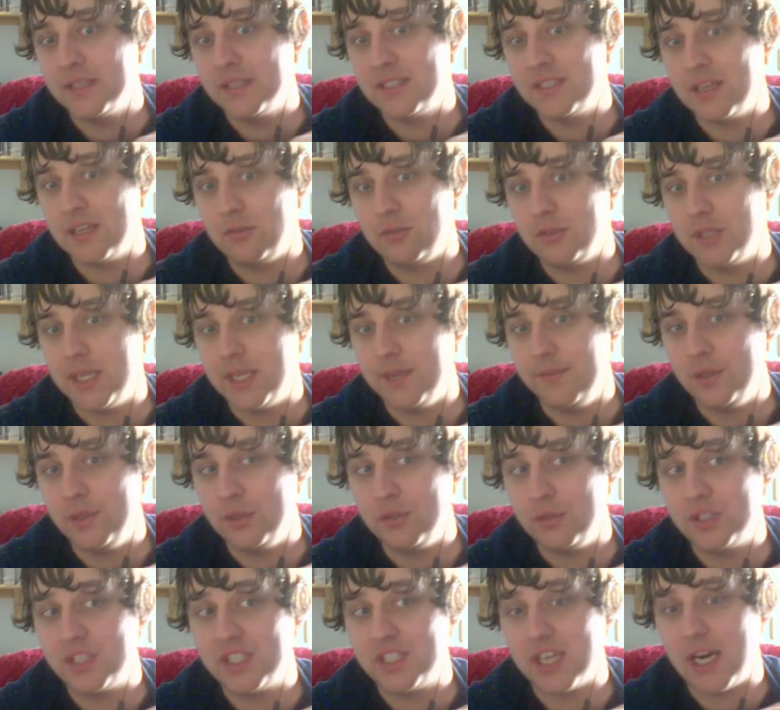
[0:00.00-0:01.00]
give you a
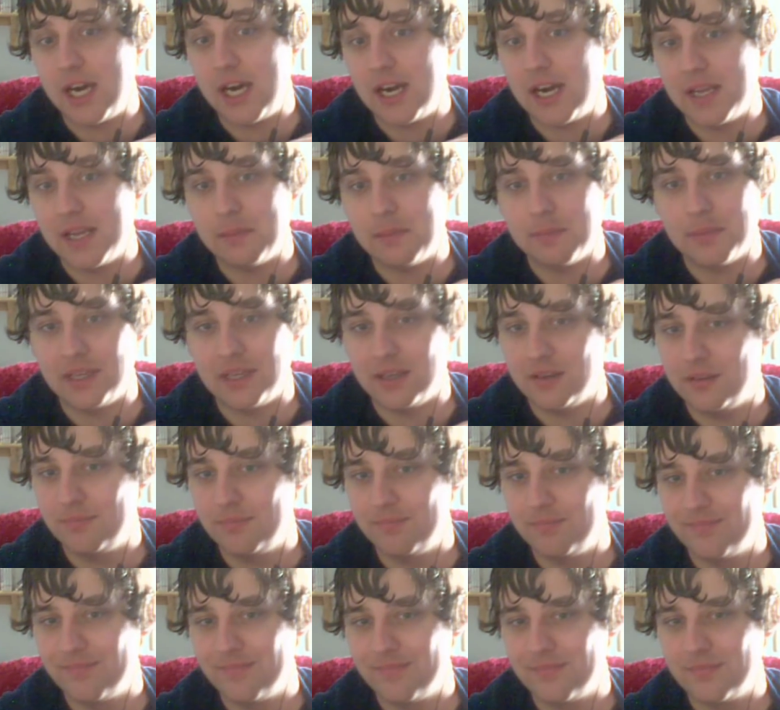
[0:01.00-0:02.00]
timer
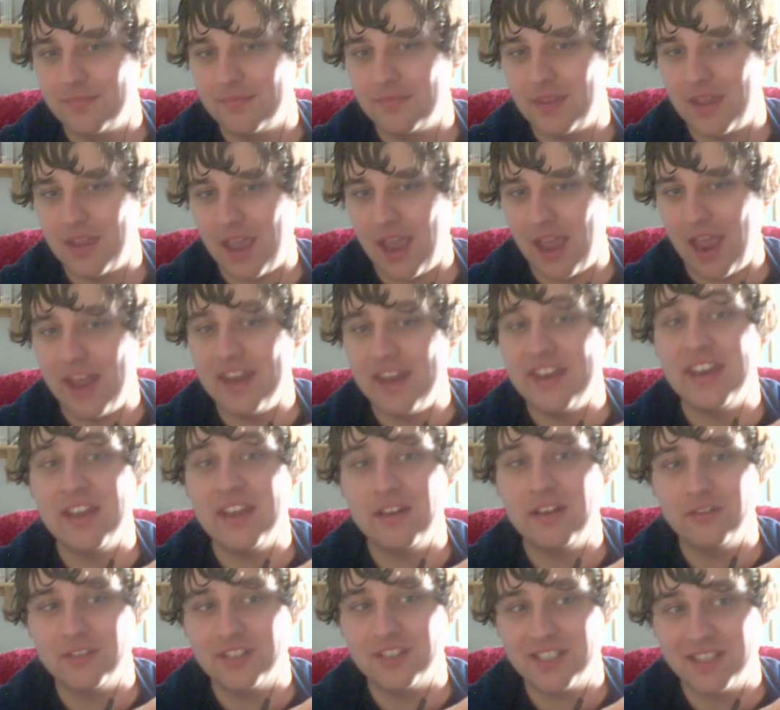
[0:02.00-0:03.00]
and
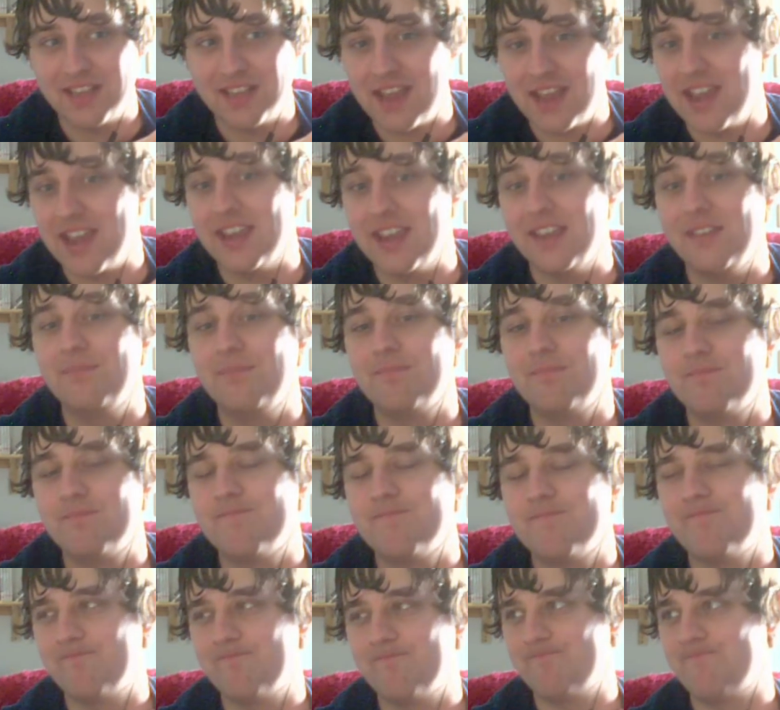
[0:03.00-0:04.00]
they'll say,
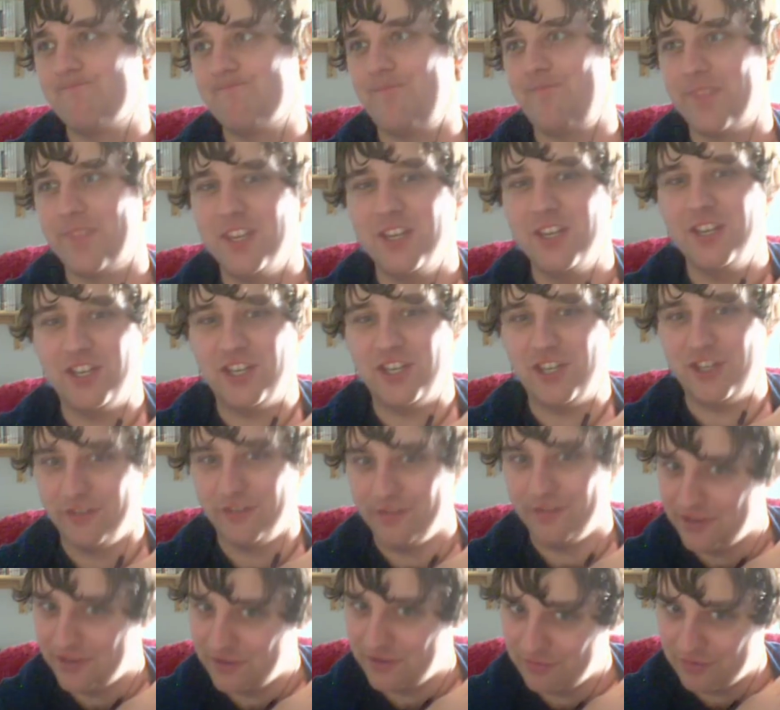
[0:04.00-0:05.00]
do
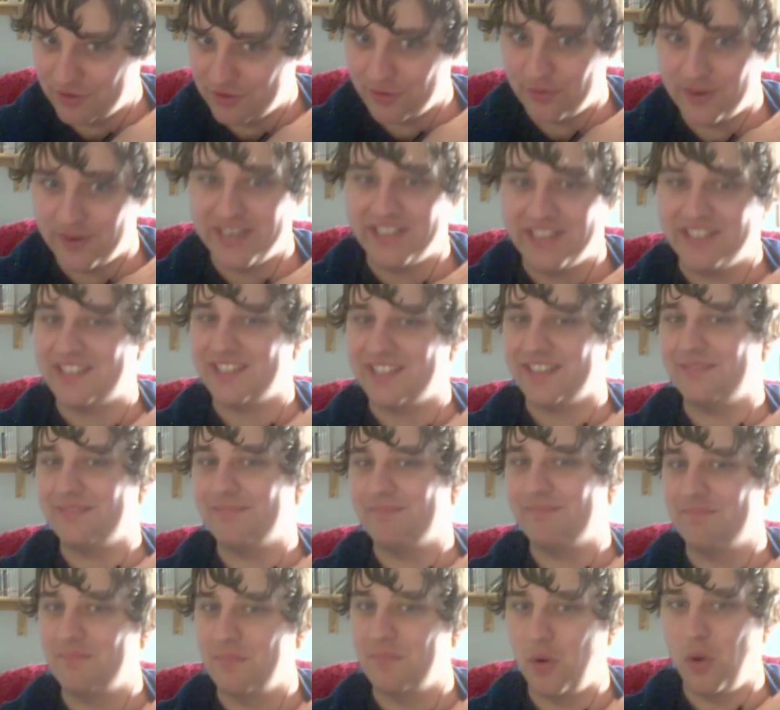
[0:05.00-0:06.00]
you do it?
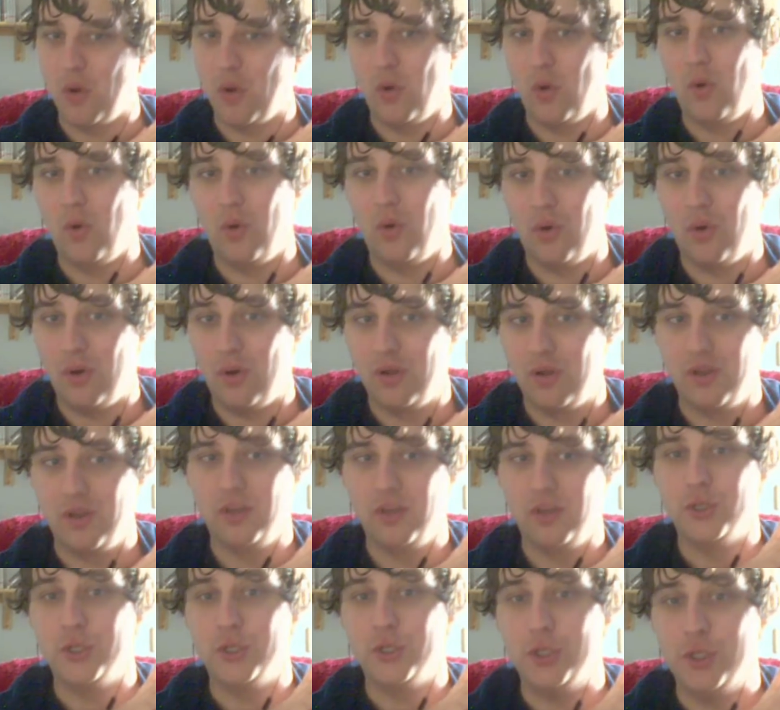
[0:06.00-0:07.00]
Or
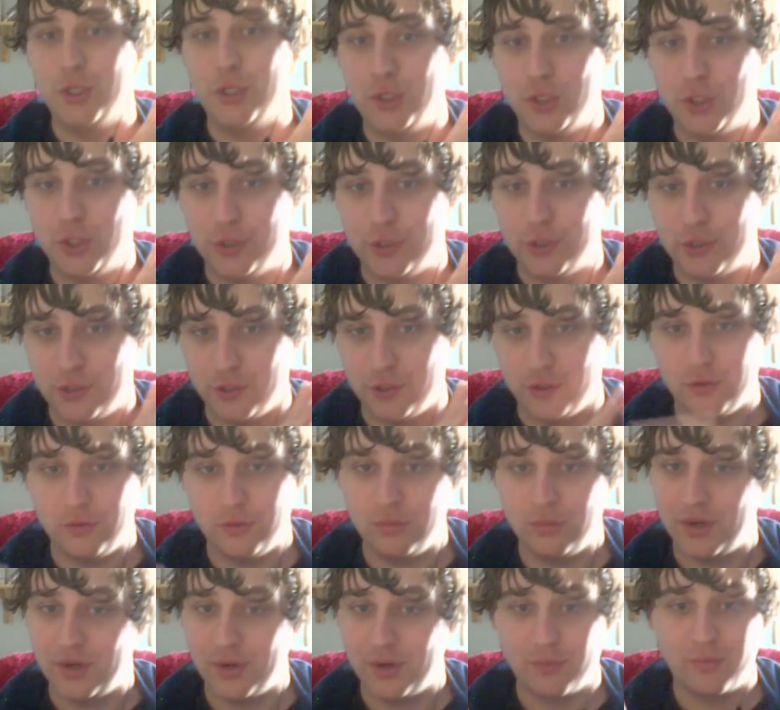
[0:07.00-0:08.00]
do you
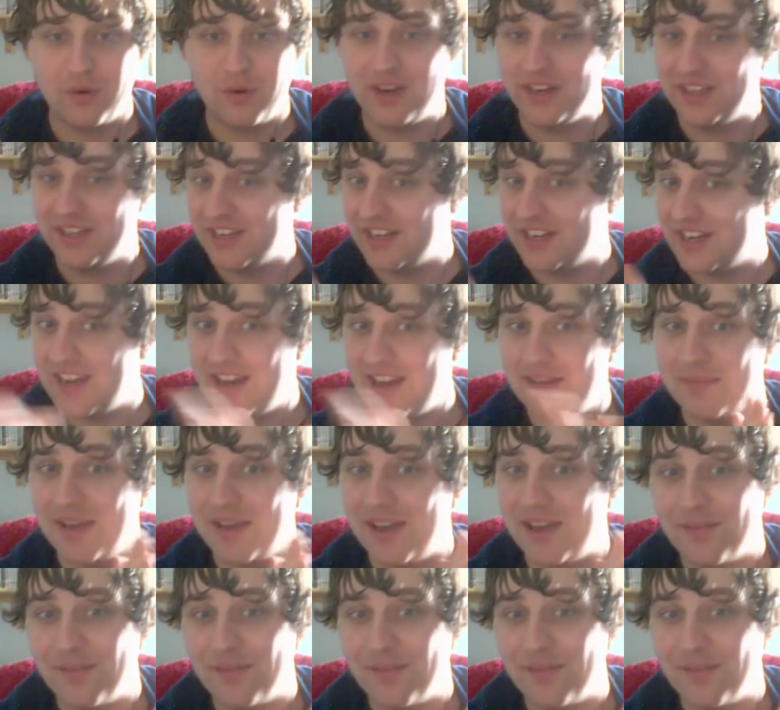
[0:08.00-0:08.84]
want to write the name out?